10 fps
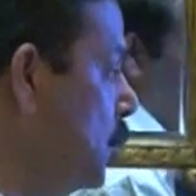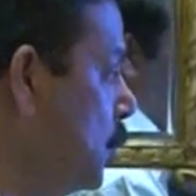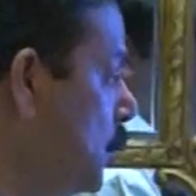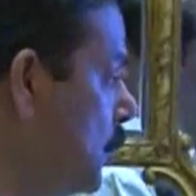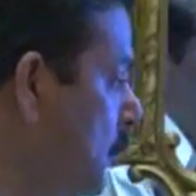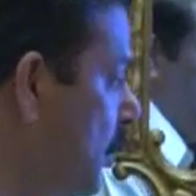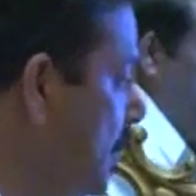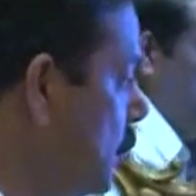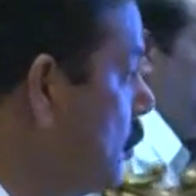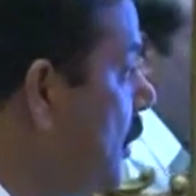
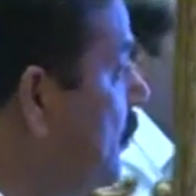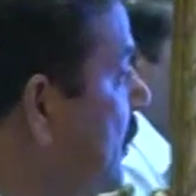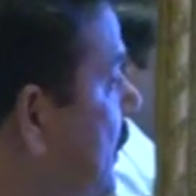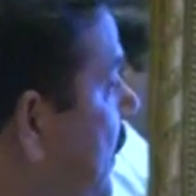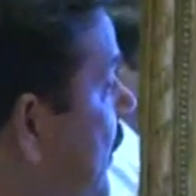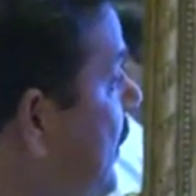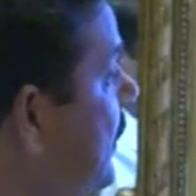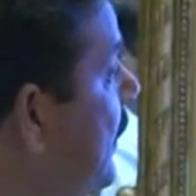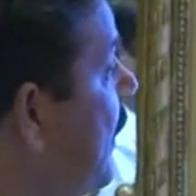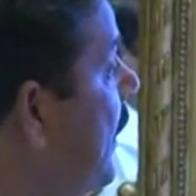22,000
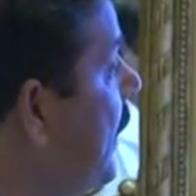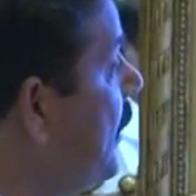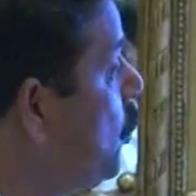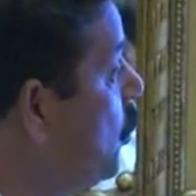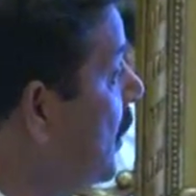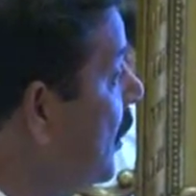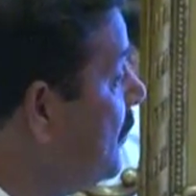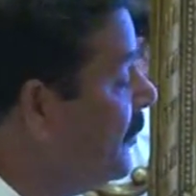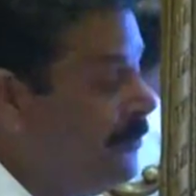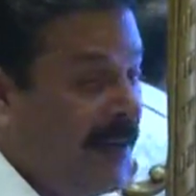girls. In
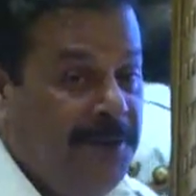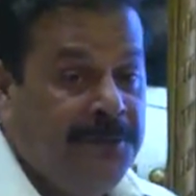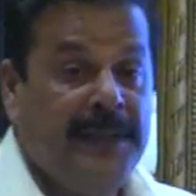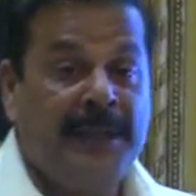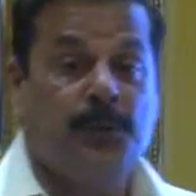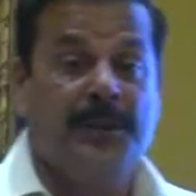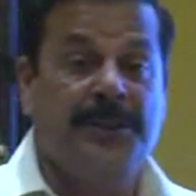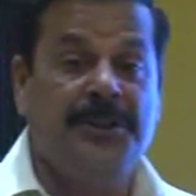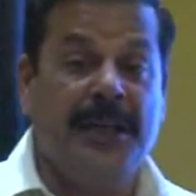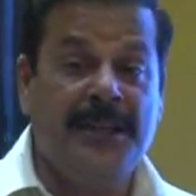2005, that was
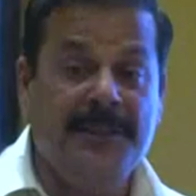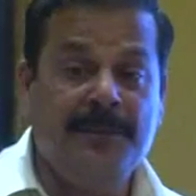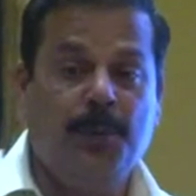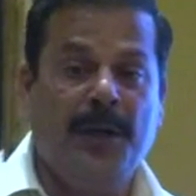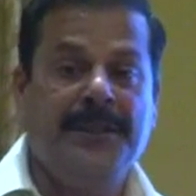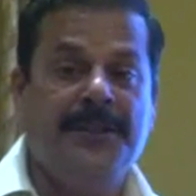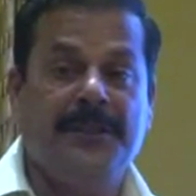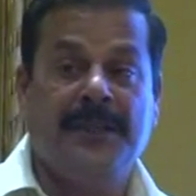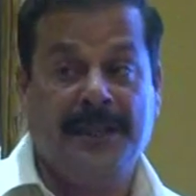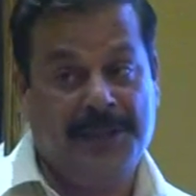a turning point
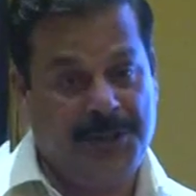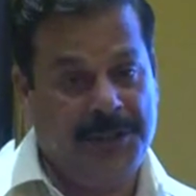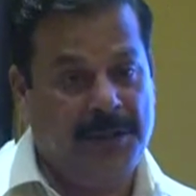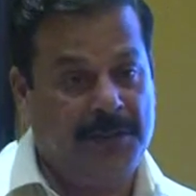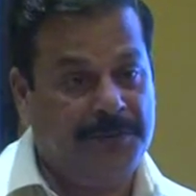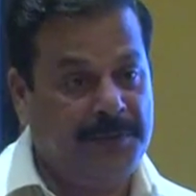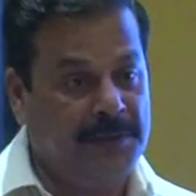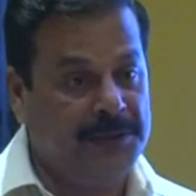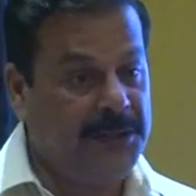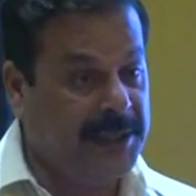in the history of
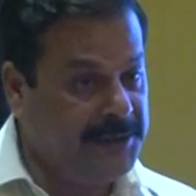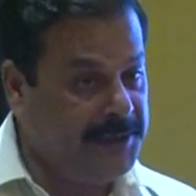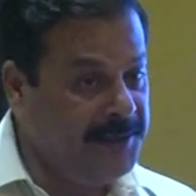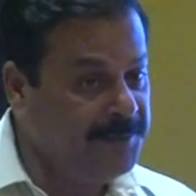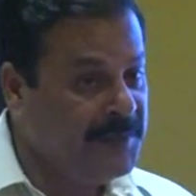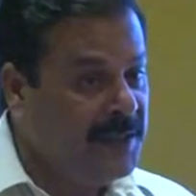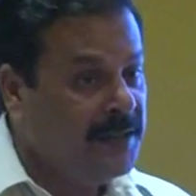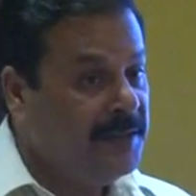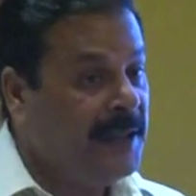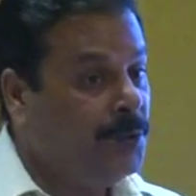Sarathi.
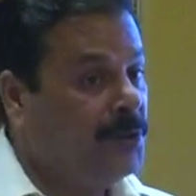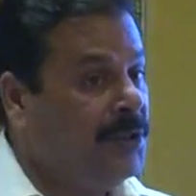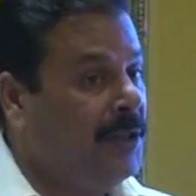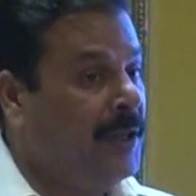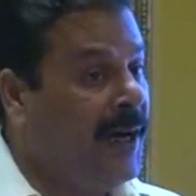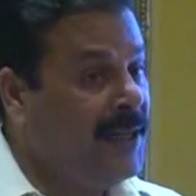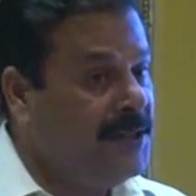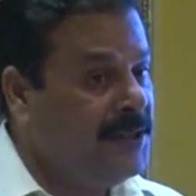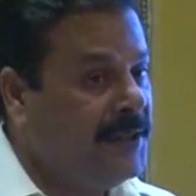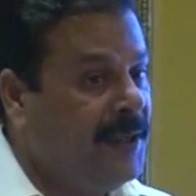That was a
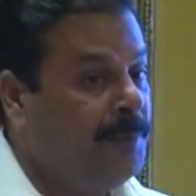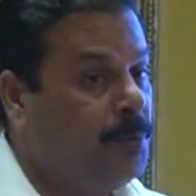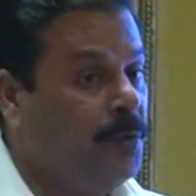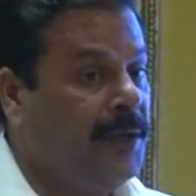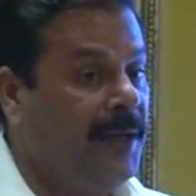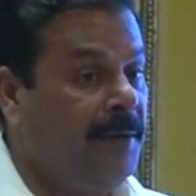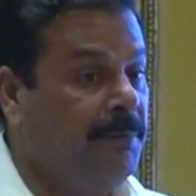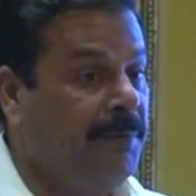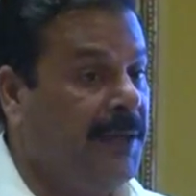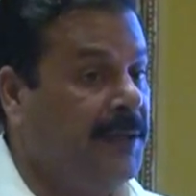large-scale
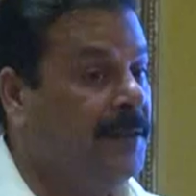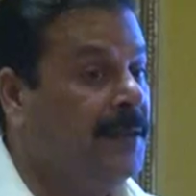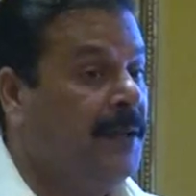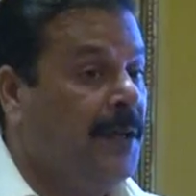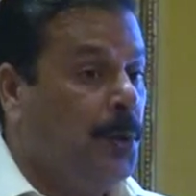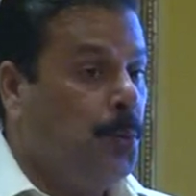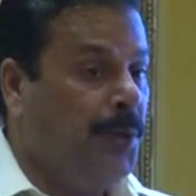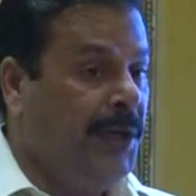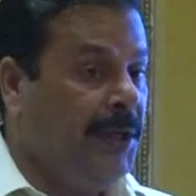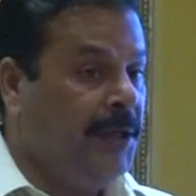program when
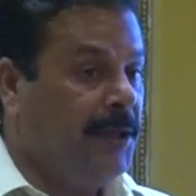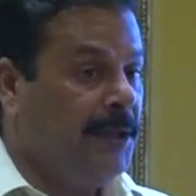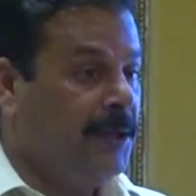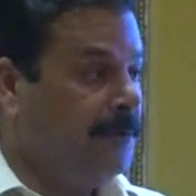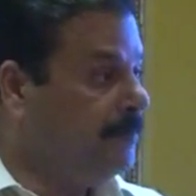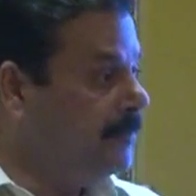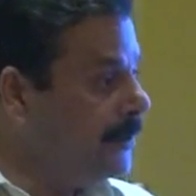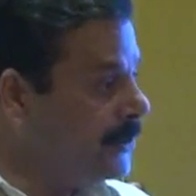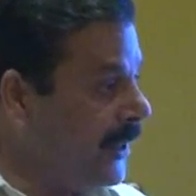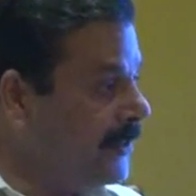we
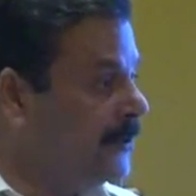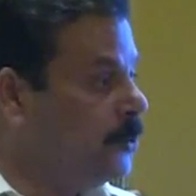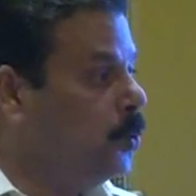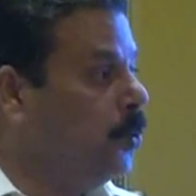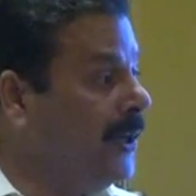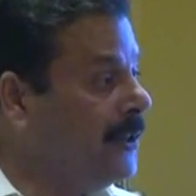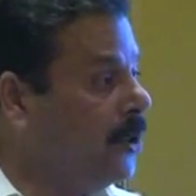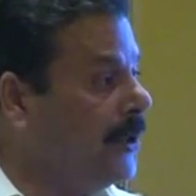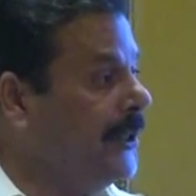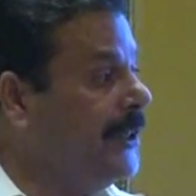started to work
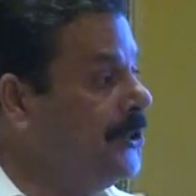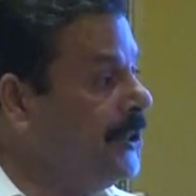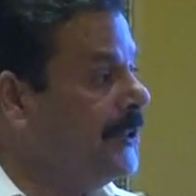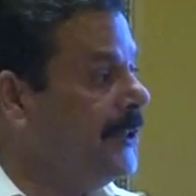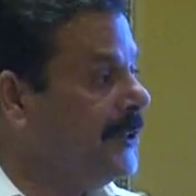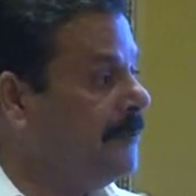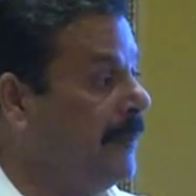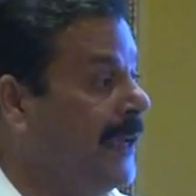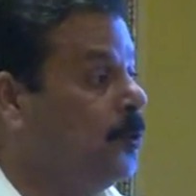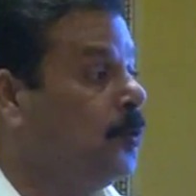on integrated
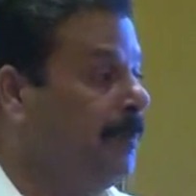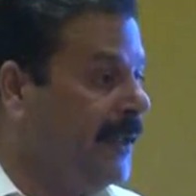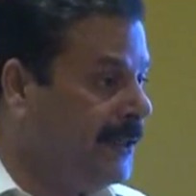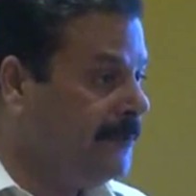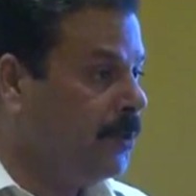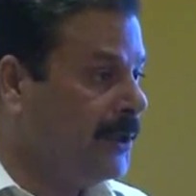micro-planning